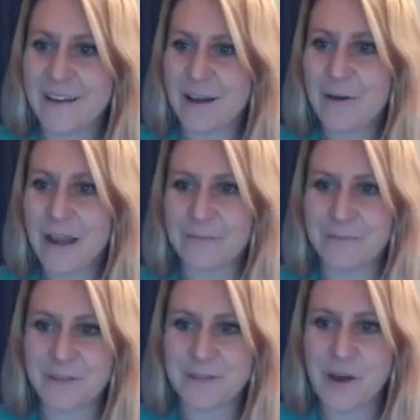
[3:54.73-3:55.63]
All right,
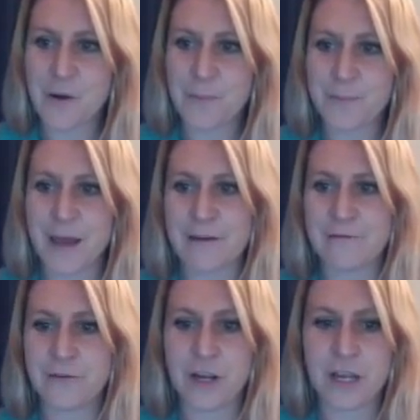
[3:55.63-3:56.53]
so
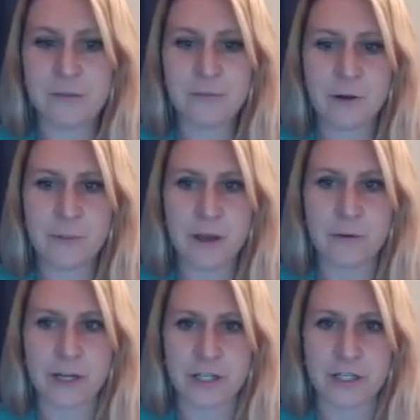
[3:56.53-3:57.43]
I've created one of my
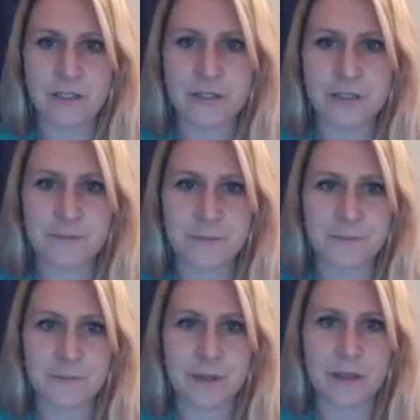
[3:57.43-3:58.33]
questions.
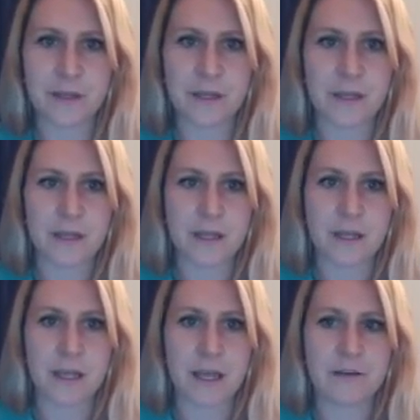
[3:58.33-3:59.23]

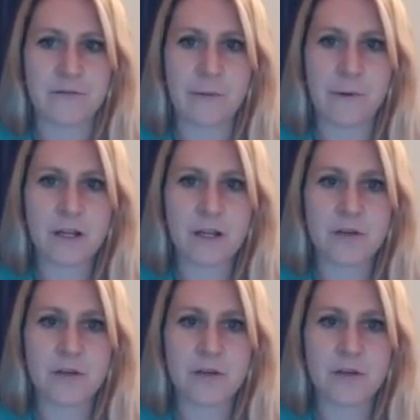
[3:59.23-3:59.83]
And if I want to